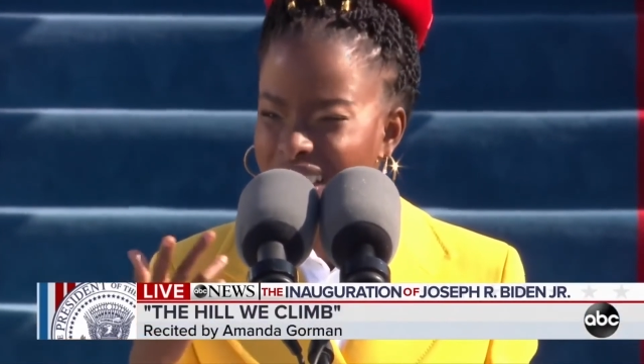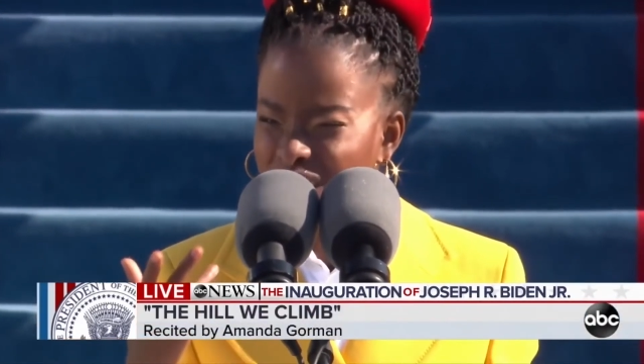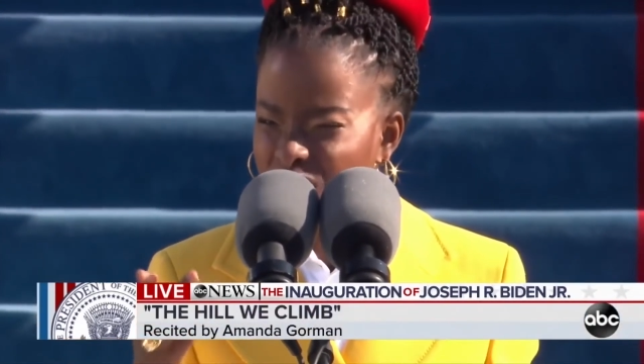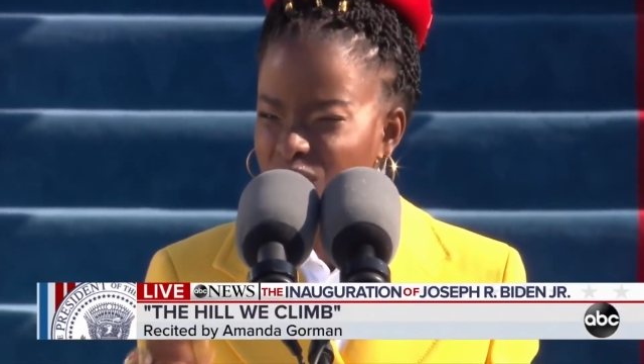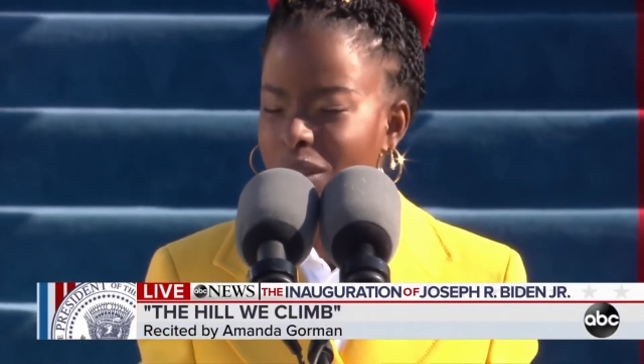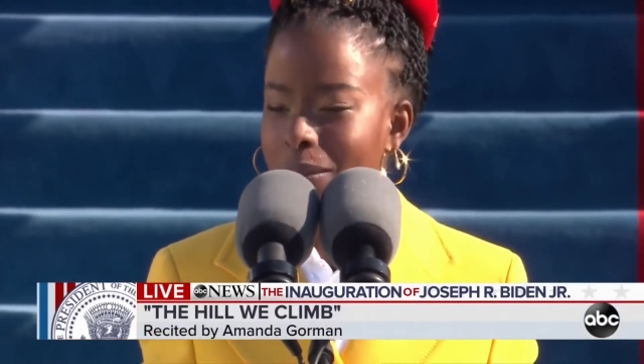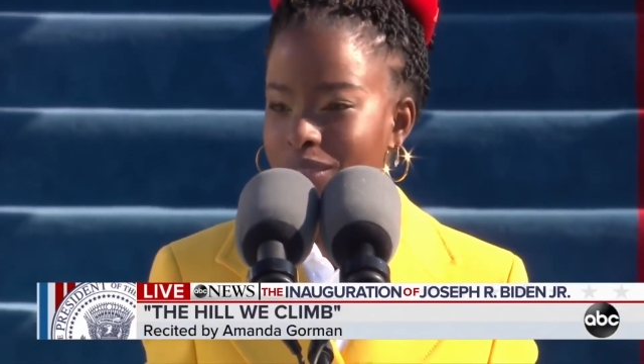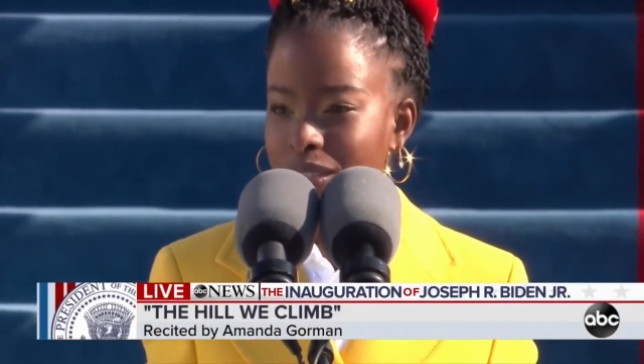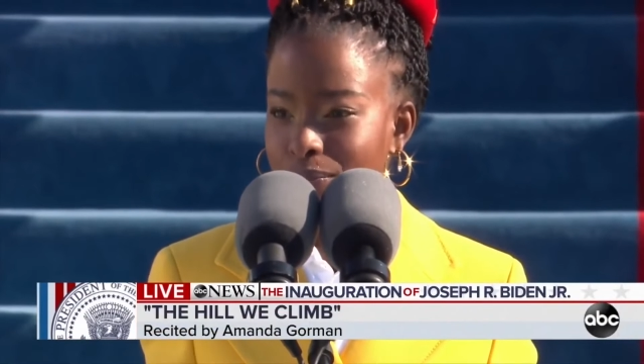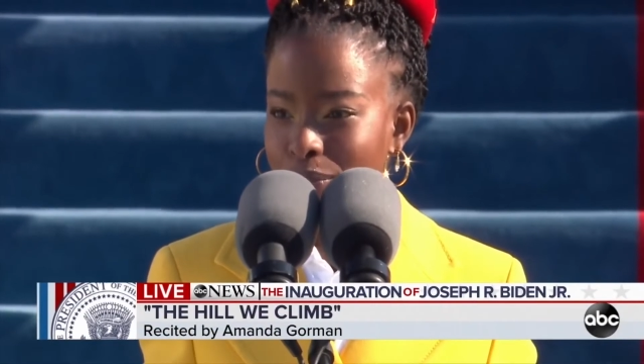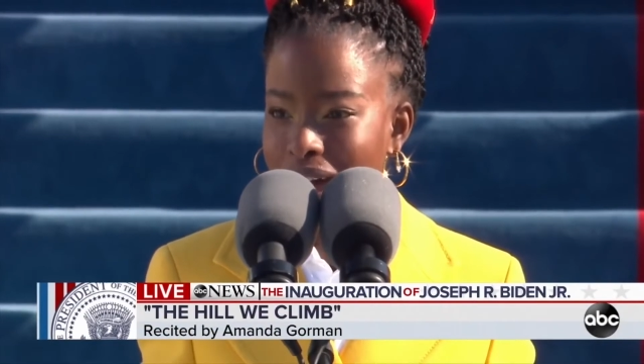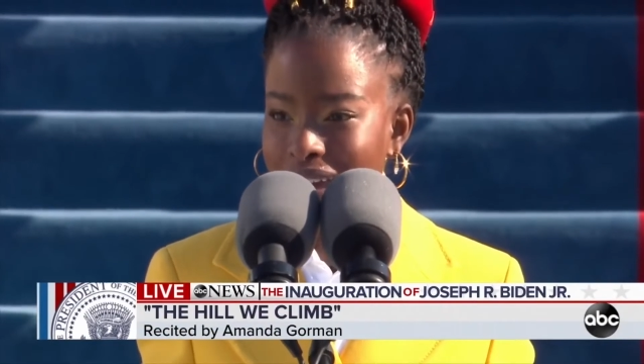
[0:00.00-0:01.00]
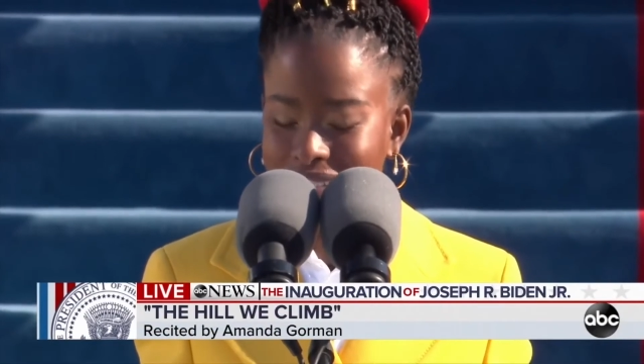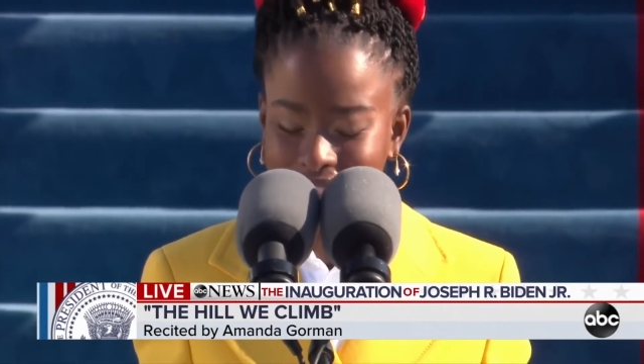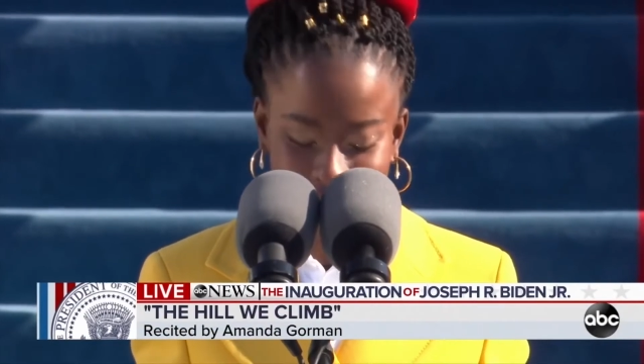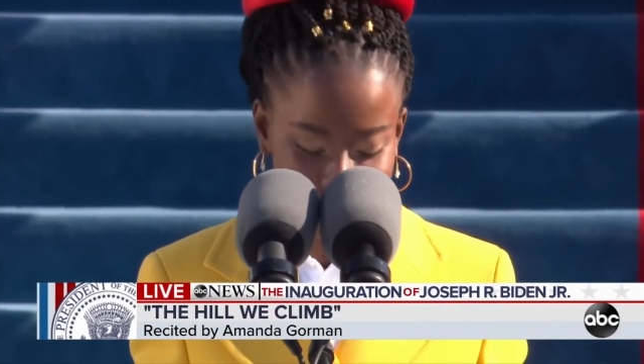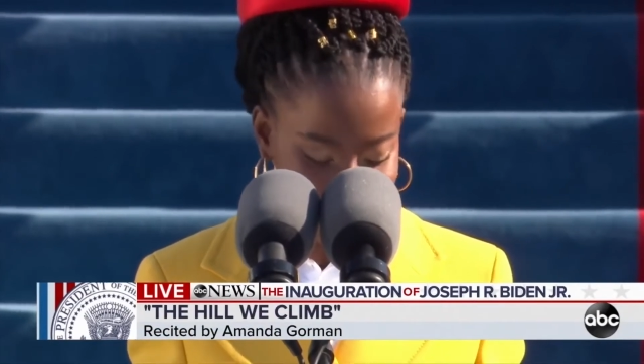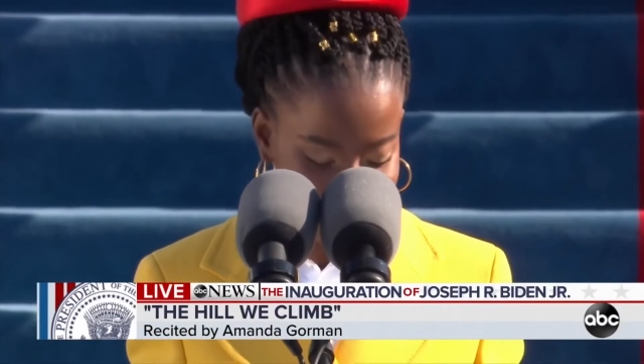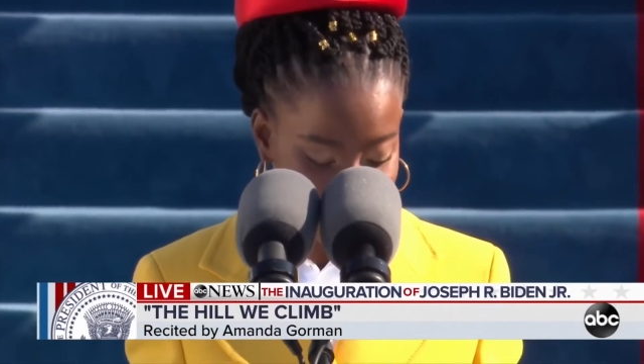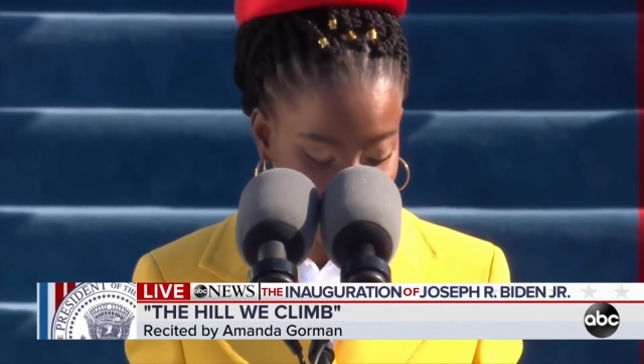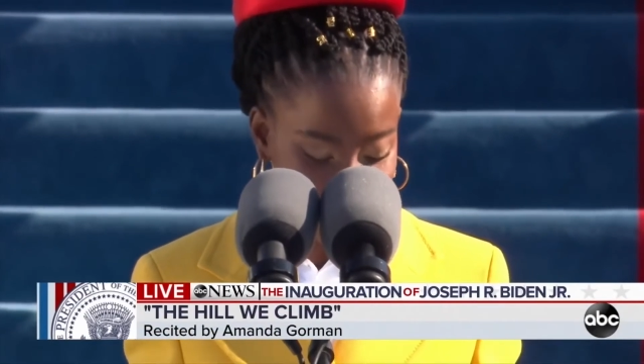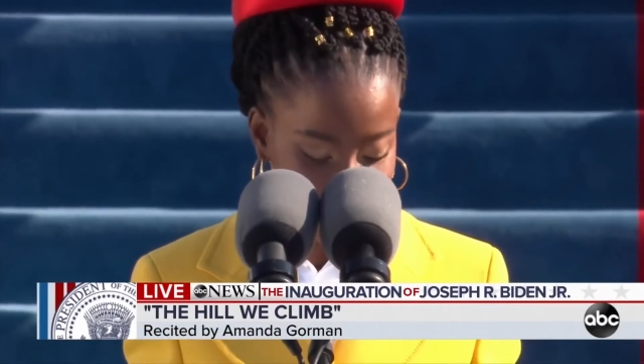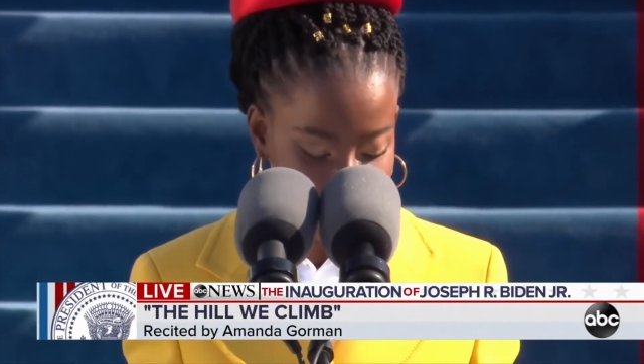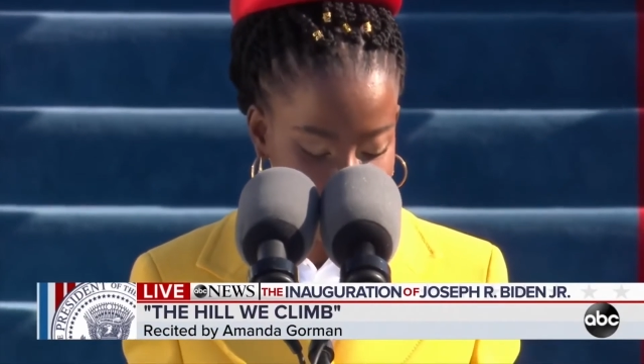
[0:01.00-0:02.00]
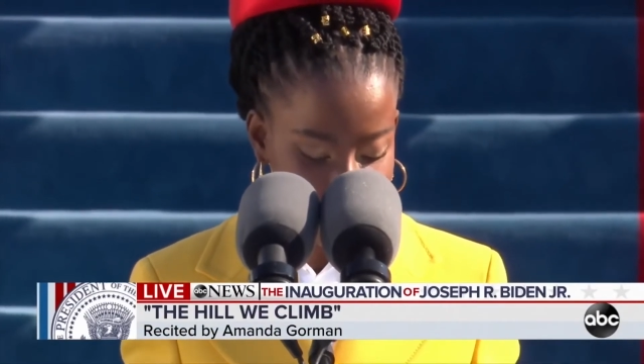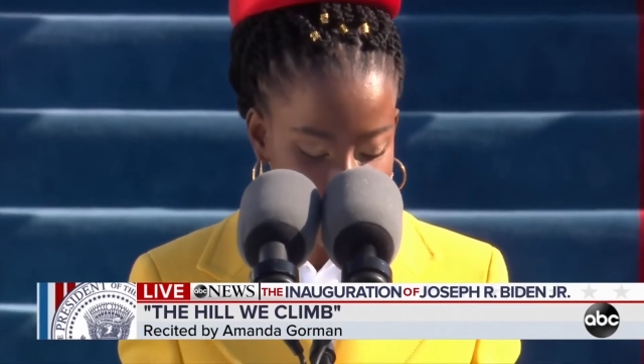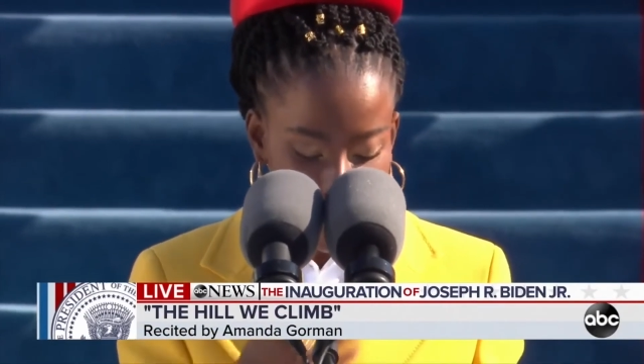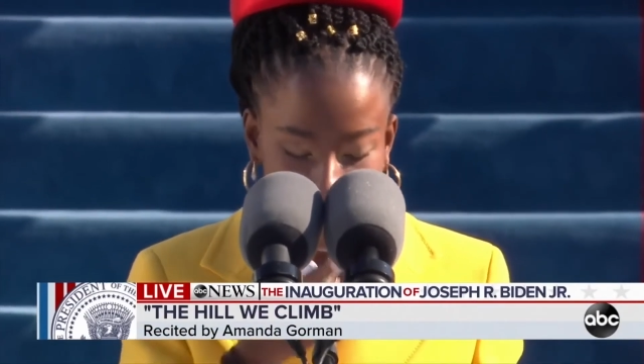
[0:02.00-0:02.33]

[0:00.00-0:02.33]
interrupted by intimidation,